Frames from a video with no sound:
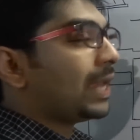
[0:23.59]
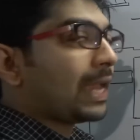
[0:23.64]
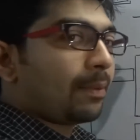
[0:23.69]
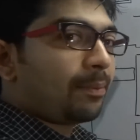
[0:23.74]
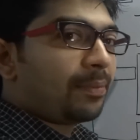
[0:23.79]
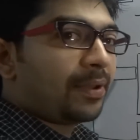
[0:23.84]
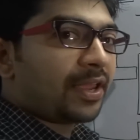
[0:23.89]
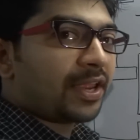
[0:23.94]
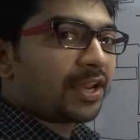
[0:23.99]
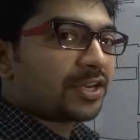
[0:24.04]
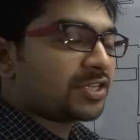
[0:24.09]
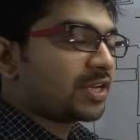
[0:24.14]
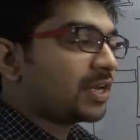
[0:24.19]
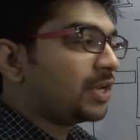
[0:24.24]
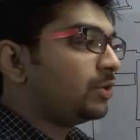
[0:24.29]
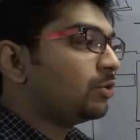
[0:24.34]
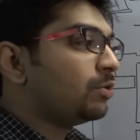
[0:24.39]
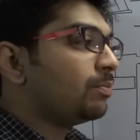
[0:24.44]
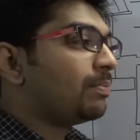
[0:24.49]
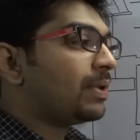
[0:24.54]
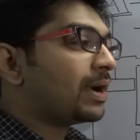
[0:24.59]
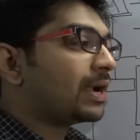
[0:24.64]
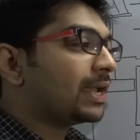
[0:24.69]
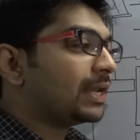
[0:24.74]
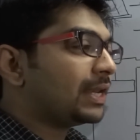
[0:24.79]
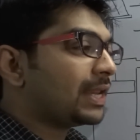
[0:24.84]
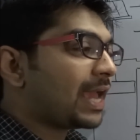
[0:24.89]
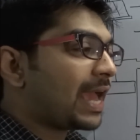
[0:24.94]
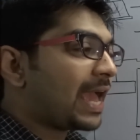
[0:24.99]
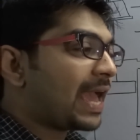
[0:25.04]
application, your
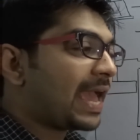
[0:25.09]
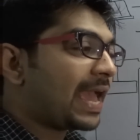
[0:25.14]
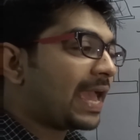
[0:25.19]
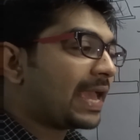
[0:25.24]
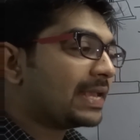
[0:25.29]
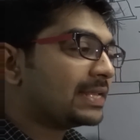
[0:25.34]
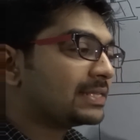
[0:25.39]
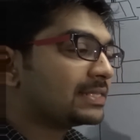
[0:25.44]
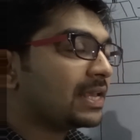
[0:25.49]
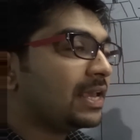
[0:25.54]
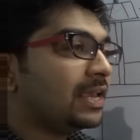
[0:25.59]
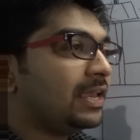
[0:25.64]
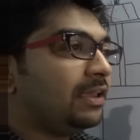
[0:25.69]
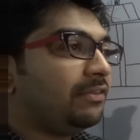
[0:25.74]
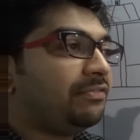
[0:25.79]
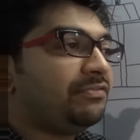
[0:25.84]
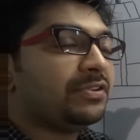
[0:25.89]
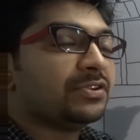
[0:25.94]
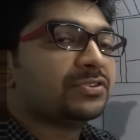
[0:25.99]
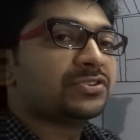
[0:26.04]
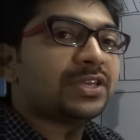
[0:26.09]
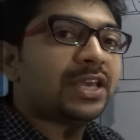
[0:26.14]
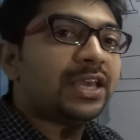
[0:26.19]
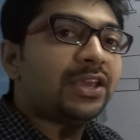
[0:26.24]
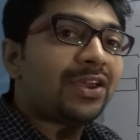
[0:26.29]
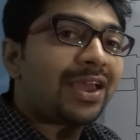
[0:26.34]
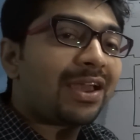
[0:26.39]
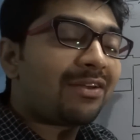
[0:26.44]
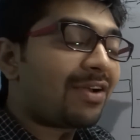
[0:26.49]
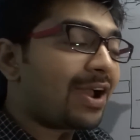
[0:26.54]
bucket has, if you
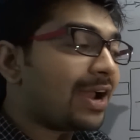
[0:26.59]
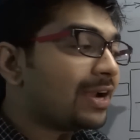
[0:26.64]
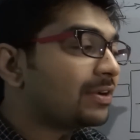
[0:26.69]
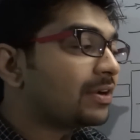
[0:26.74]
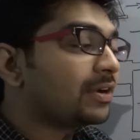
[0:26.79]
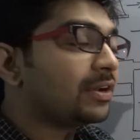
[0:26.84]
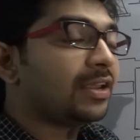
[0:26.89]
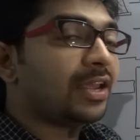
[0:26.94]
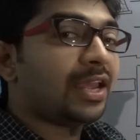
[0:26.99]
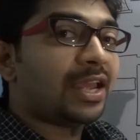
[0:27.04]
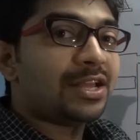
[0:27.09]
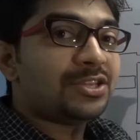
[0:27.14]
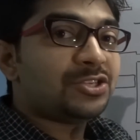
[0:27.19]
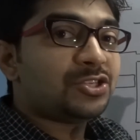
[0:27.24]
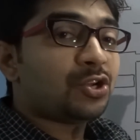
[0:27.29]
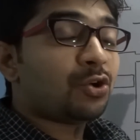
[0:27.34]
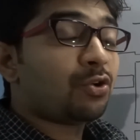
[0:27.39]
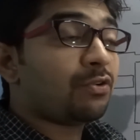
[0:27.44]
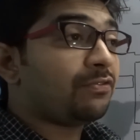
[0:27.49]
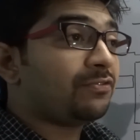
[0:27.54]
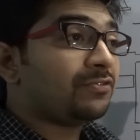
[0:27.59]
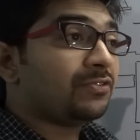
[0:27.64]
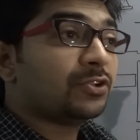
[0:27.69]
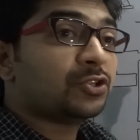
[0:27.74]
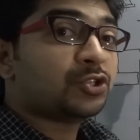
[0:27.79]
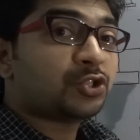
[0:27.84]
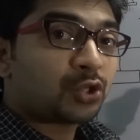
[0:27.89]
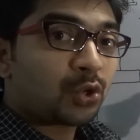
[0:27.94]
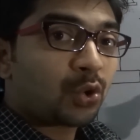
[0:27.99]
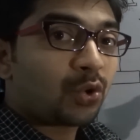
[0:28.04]
say you have one hundred kilograms
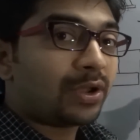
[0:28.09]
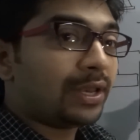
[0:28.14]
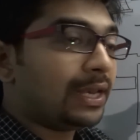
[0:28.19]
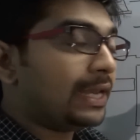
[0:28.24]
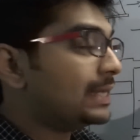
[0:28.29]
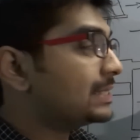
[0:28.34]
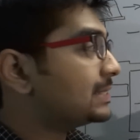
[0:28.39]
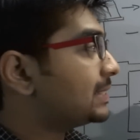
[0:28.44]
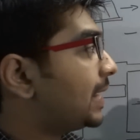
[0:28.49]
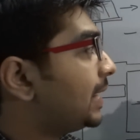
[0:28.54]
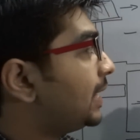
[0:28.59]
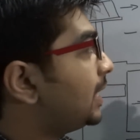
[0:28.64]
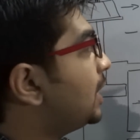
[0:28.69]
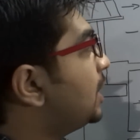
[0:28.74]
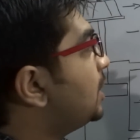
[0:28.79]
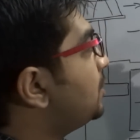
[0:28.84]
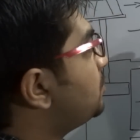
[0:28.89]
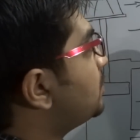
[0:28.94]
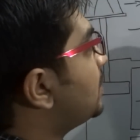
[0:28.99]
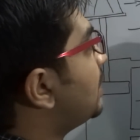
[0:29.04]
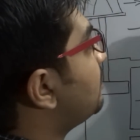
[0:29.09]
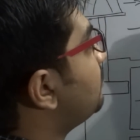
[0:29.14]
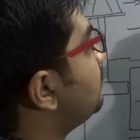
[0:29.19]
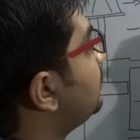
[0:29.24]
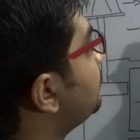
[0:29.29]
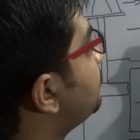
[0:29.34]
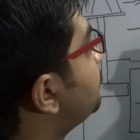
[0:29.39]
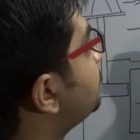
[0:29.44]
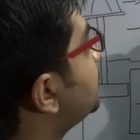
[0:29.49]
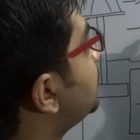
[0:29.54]
of soil inside, you
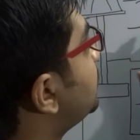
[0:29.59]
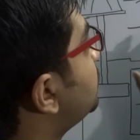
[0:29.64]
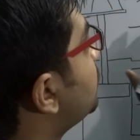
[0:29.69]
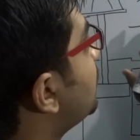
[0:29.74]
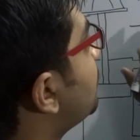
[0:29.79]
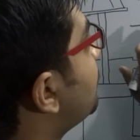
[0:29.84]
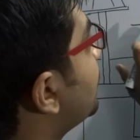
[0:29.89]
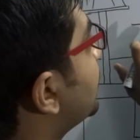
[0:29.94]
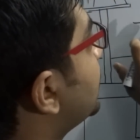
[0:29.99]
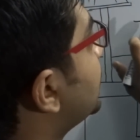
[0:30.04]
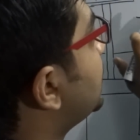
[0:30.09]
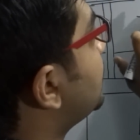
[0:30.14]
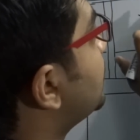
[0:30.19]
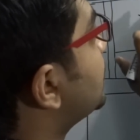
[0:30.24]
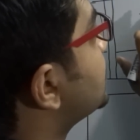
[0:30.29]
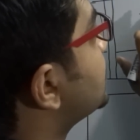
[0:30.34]
have lifted to a particular